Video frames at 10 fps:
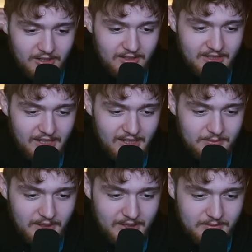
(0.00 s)
Doug, get
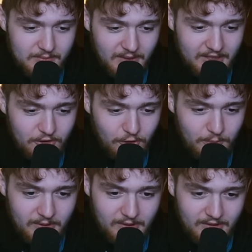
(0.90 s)
in my, my goop.
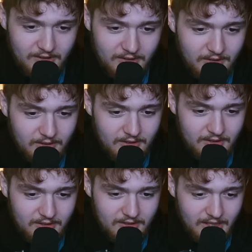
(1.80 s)

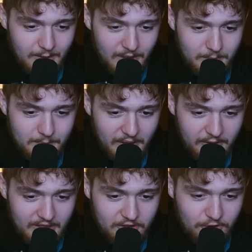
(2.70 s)
Get in my
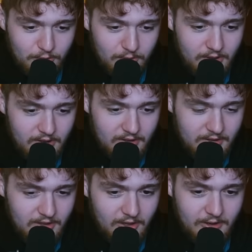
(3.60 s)
berry goo.
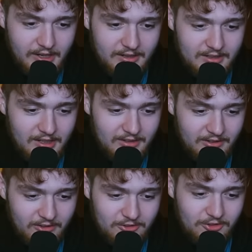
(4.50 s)
Oh yeah, nah,
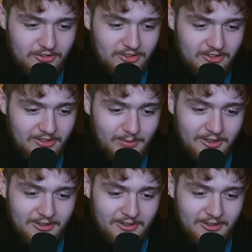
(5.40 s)
this is just G G,